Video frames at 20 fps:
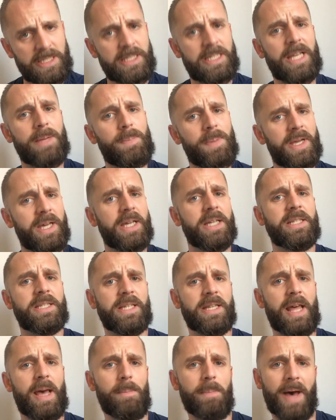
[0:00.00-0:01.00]
dipping
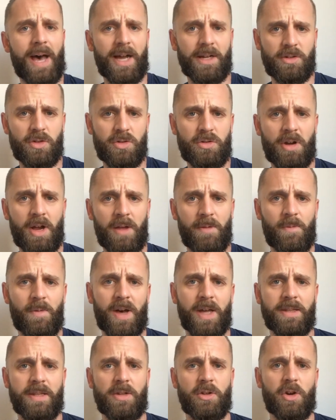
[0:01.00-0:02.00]
into their bag to try and
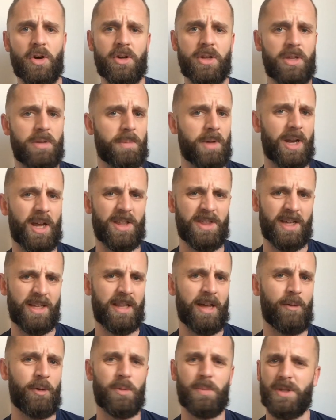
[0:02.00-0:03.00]
find the document. I
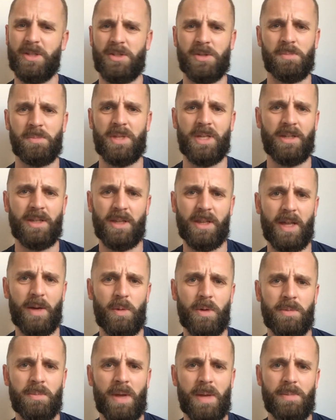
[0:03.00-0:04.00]
think that would be something that they
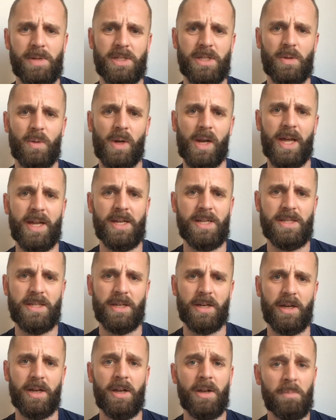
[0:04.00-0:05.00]
would maybe do
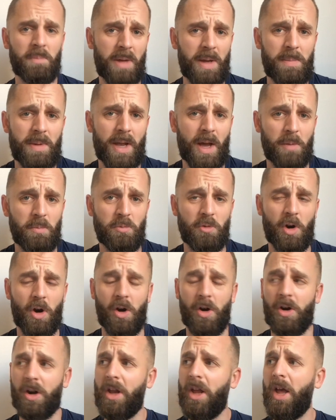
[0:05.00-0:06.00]
later. Maybe I'm
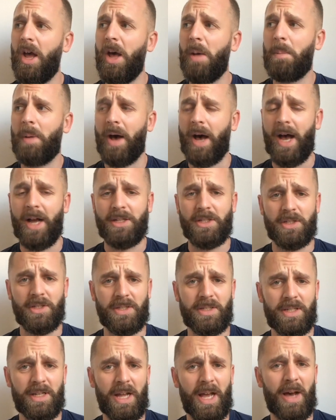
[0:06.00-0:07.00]
wrong, but I
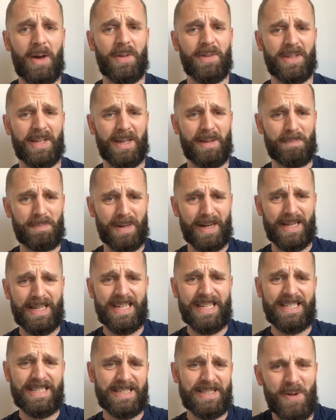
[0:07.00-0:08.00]
was like,
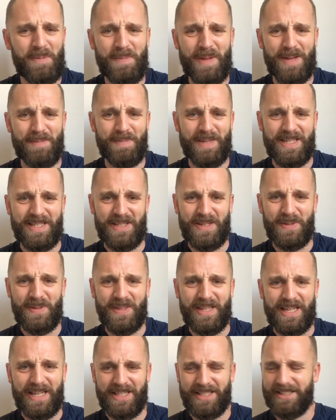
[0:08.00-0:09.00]
please don't make me do
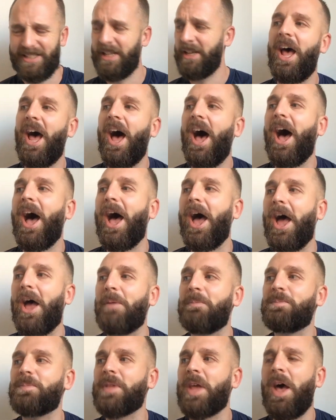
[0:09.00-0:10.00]
this.
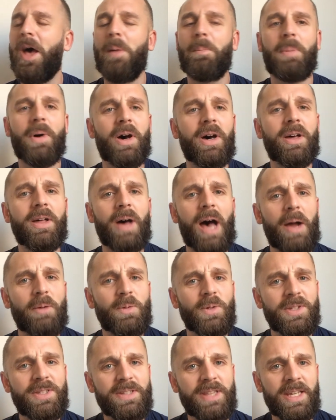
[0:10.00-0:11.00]
But I
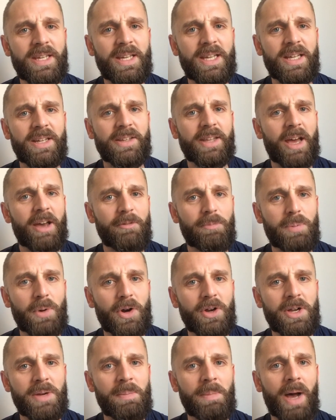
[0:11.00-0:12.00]
was thinking, like, I've
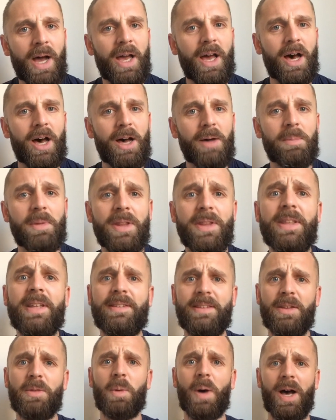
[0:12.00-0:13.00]
broken my arm.
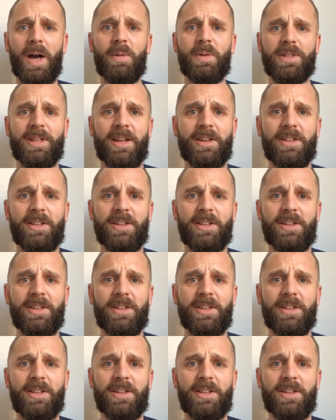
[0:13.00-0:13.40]
This is what I was